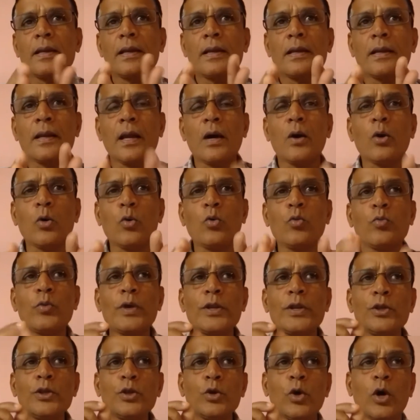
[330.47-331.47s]
Now,
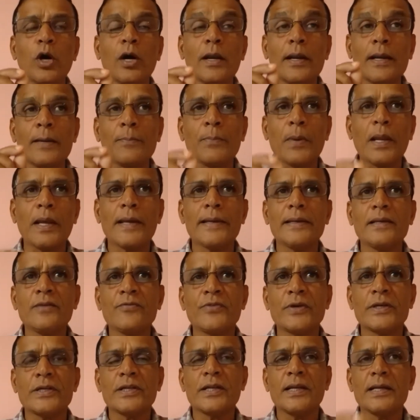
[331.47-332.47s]
when you are applying
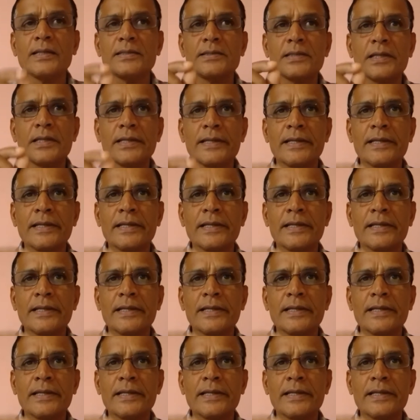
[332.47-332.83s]
fertilizer